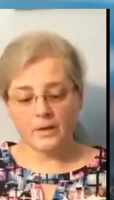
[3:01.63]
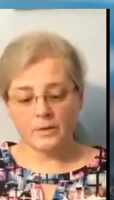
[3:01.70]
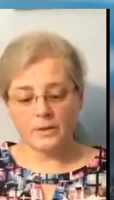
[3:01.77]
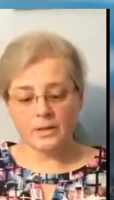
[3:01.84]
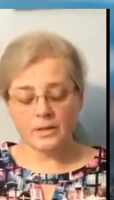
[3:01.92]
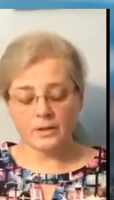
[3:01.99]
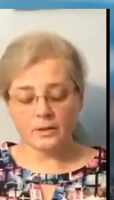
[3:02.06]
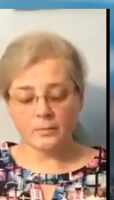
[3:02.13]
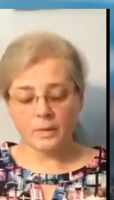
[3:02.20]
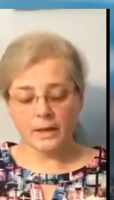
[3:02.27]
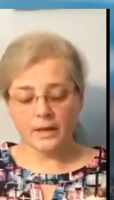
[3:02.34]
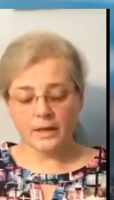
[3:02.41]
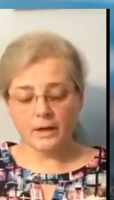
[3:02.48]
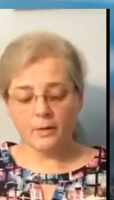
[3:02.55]
You discern
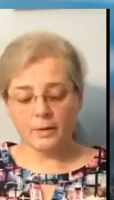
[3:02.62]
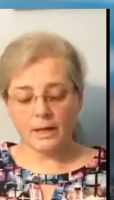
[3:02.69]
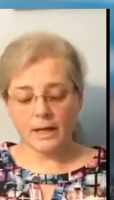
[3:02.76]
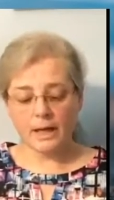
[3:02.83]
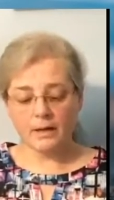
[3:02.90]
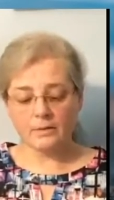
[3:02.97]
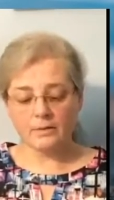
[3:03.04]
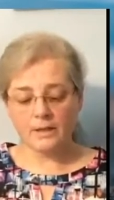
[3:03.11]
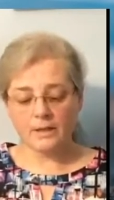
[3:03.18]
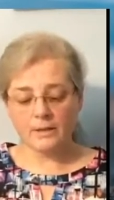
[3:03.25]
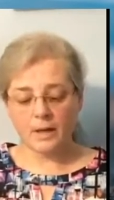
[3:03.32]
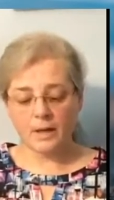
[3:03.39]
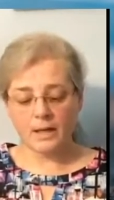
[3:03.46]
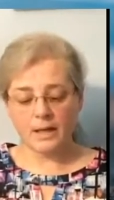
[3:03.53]
my going out
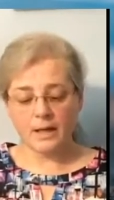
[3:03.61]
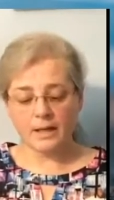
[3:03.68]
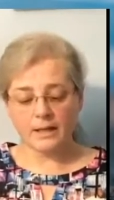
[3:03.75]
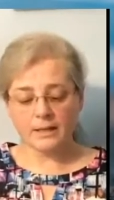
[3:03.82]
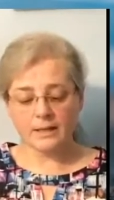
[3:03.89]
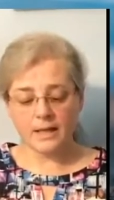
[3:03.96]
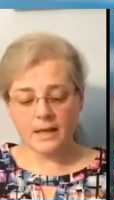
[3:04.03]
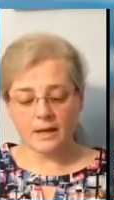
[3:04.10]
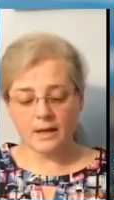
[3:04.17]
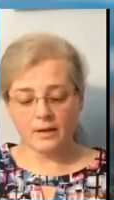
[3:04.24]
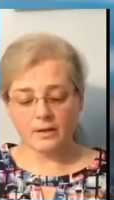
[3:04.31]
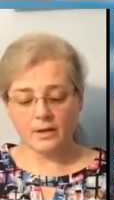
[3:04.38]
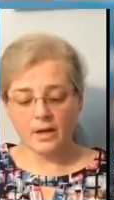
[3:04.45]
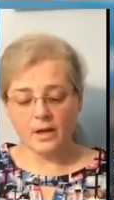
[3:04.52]
and my lying
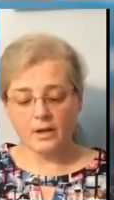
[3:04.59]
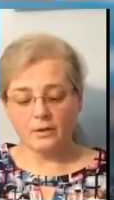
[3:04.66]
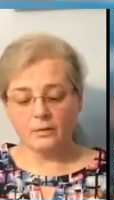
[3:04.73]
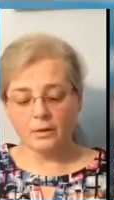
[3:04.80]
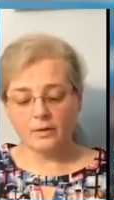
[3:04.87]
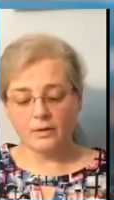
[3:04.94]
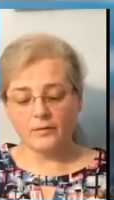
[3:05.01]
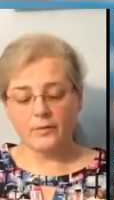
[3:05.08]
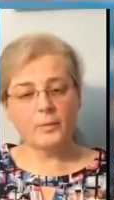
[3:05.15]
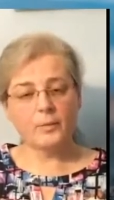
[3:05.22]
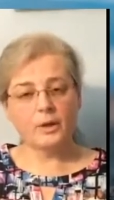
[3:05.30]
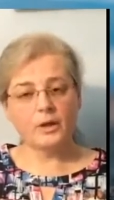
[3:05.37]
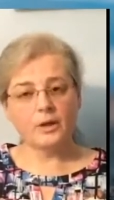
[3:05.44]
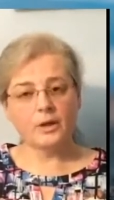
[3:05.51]
down. You are
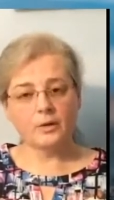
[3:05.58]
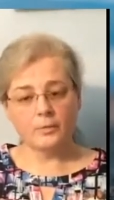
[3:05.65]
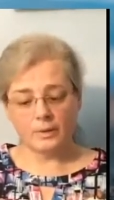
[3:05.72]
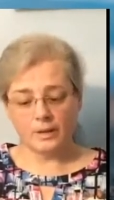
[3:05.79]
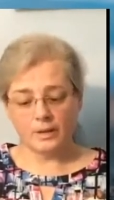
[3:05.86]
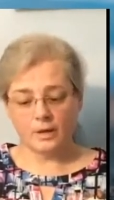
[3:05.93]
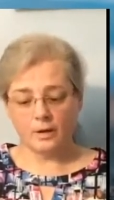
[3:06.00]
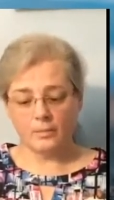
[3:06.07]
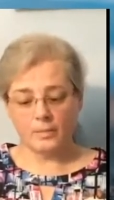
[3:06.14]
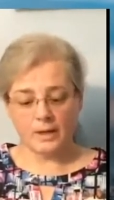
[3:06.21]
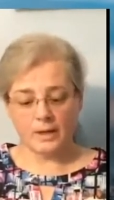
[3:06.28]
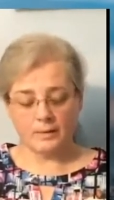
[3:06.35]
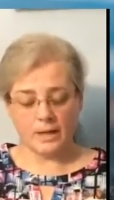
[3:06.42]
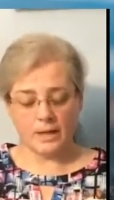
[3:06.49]
familiar with all
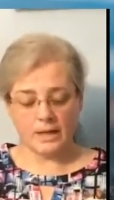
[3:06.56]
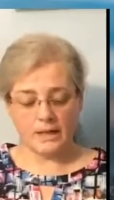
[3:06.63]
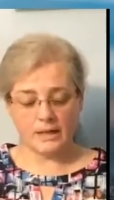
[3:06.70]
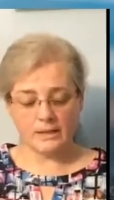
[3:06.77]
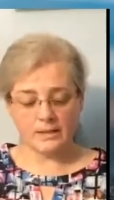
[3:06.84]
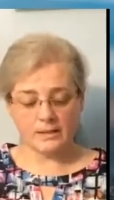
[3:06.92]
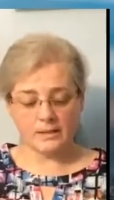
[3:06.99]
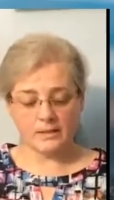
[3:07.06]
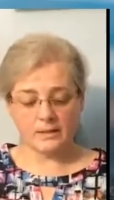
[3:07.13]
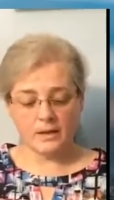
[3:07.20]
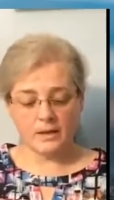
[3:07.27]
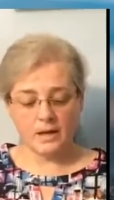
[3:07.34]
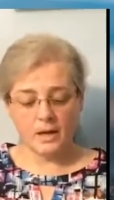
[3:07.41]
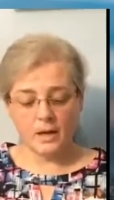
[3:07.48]
my ways.
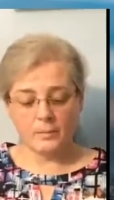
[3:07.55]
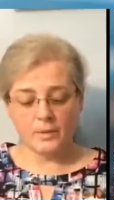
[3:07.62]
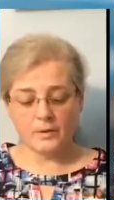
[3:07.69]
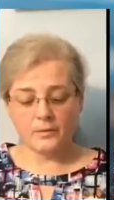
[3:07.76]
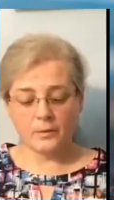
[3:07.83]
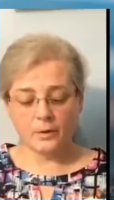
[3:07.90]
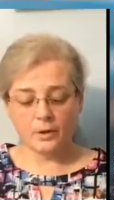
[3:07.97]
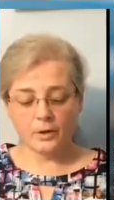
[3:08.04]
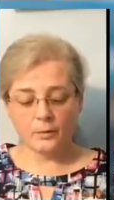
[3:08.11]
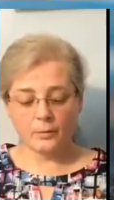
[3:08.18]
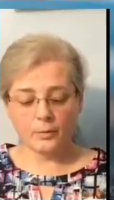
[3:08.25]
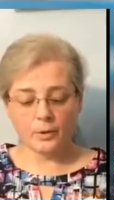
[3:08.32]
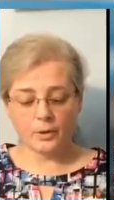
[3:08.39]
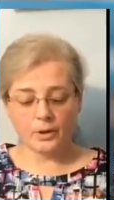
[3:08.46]
Before a
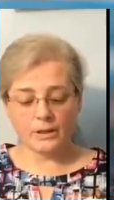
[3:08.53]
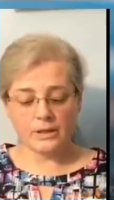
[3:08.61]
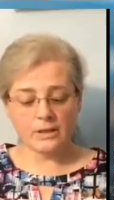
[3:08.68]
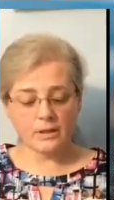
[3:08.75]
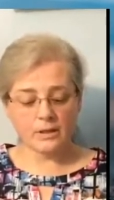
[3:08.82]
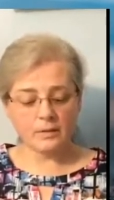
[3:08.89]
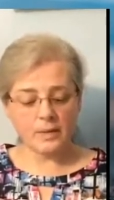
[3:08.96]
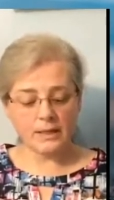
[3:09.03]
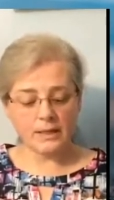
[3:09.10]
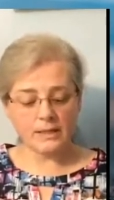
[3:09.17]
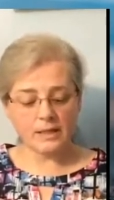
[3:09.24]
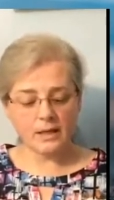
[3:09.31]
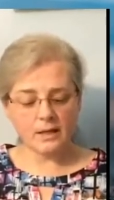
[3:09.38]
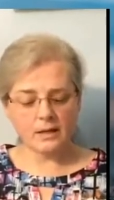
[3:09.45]
word is on my
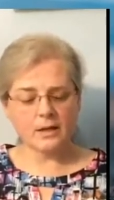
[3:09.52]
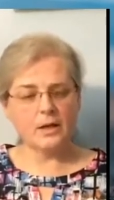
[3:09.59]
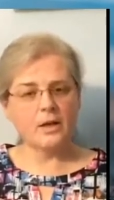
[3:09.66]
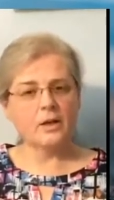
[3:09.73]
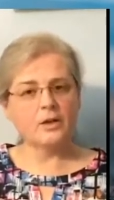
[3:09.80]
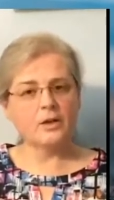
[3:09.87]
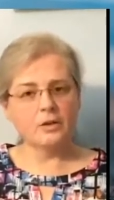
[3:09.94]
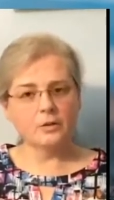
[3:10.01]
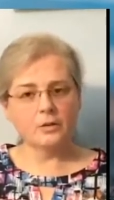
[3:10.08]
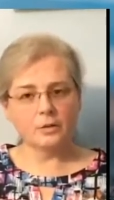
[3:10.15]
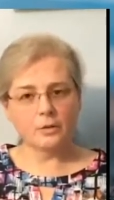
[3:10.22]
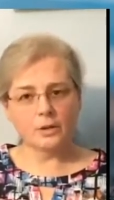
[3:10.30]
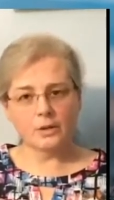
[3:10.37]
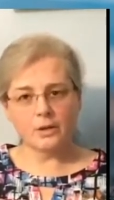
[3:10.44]
tongue, you,
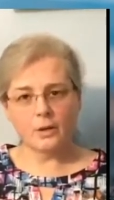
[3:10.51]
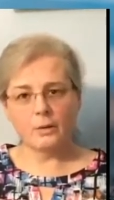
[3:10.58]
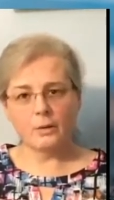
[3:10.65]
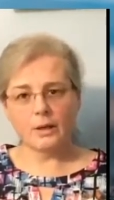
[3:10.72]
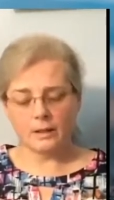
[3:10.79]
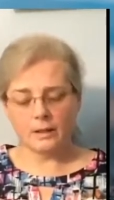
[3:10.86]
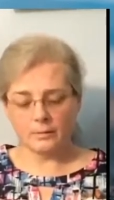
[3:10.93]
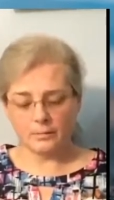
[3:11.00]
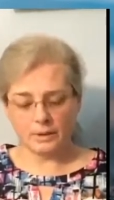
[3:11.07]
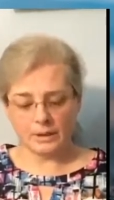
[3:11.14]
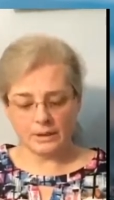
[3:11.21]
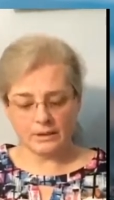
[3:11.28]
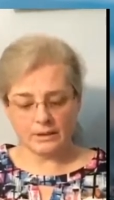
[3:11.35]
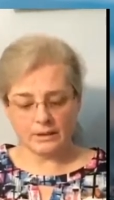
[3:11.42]
Lord, know it
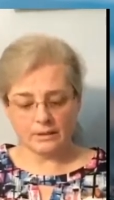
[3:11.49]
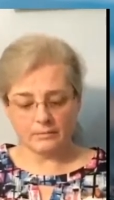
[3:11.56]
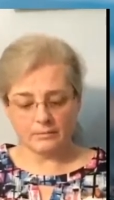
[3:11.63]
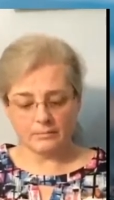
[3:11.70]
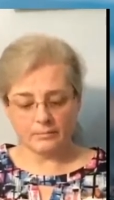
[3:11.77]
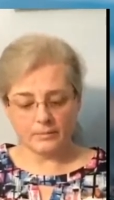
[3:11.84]
completely.